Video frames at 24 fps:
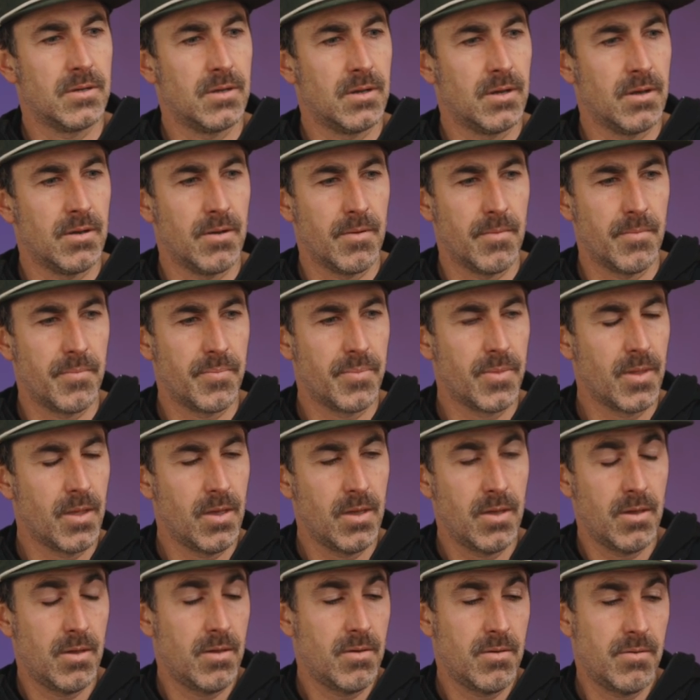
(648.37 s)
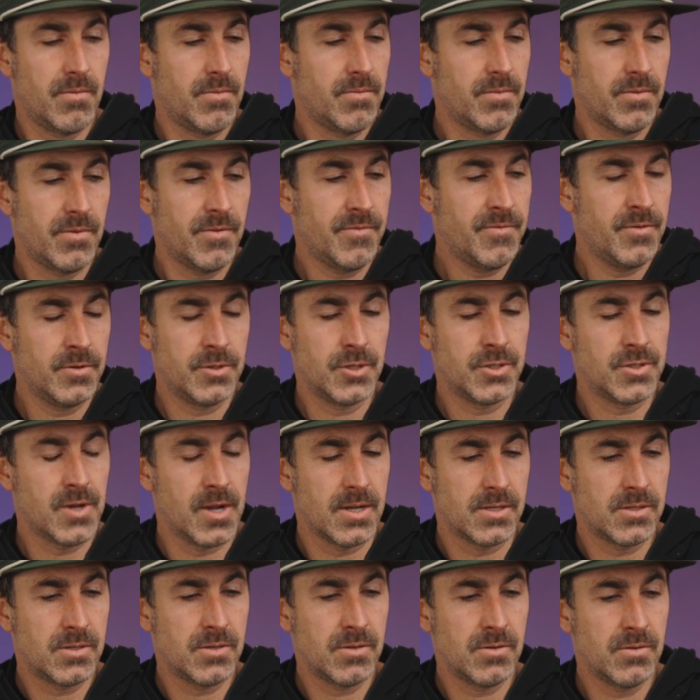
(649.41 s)
The Fuji's
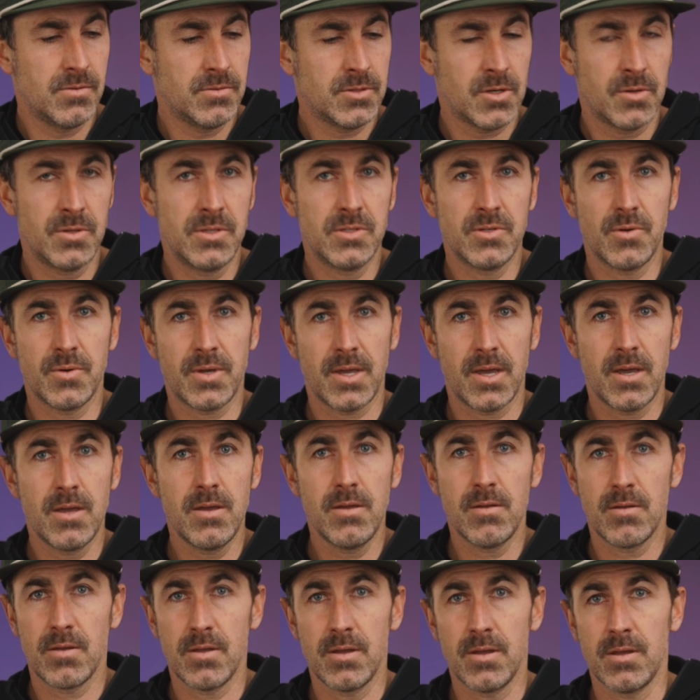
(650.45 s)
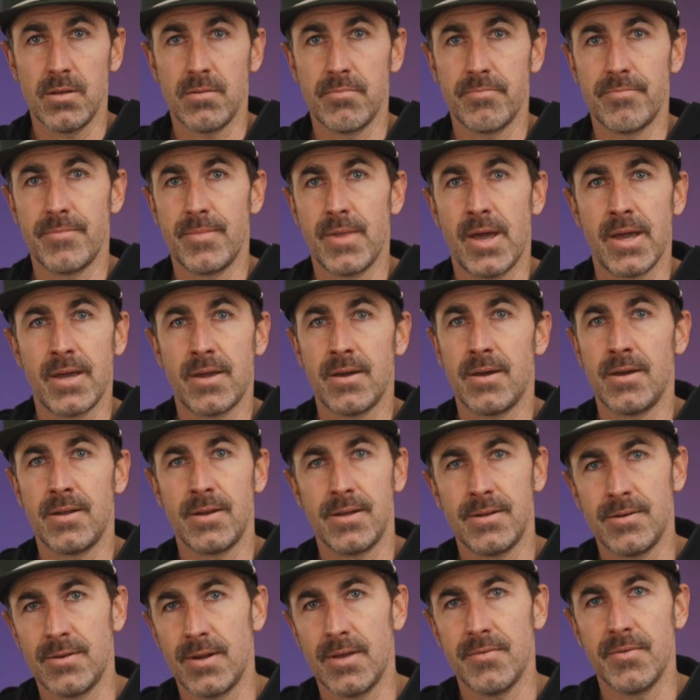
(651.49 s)
great too. Sony's okay, and Nikon
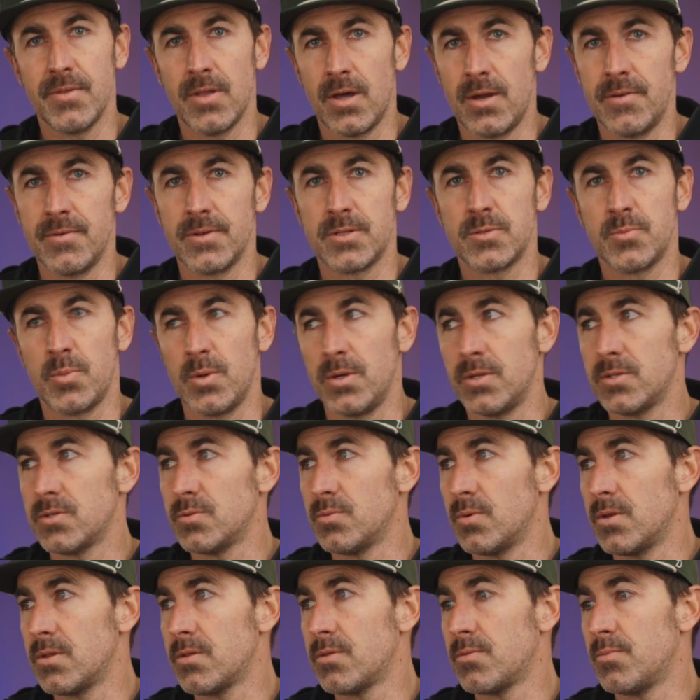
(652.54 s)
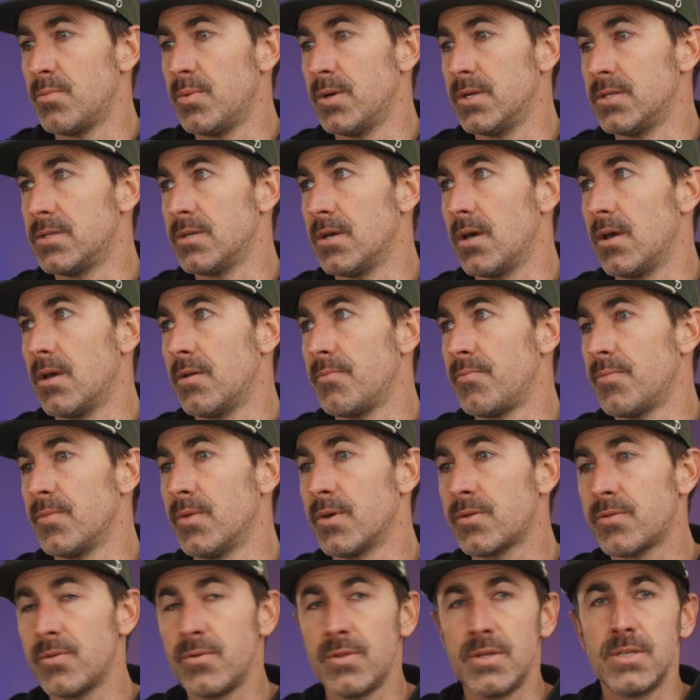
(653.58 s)
I don't have a lot of experience with. But
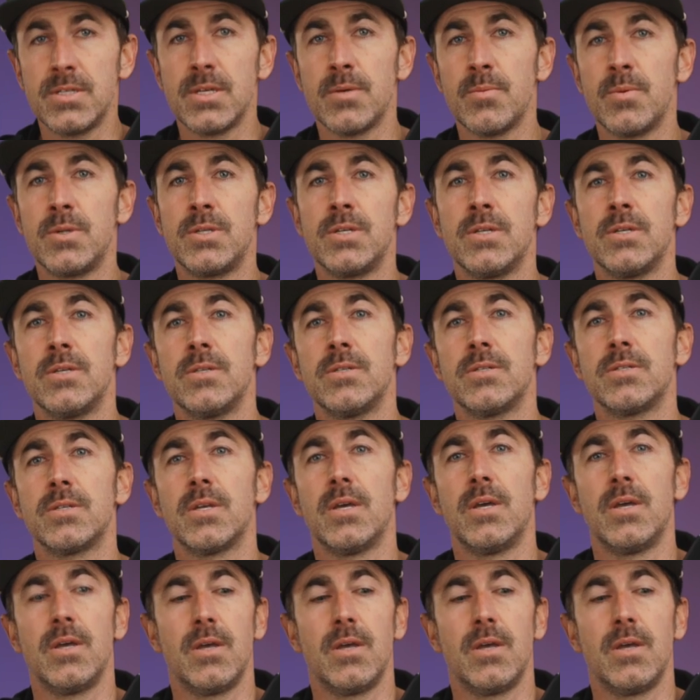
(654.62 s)
look through these images.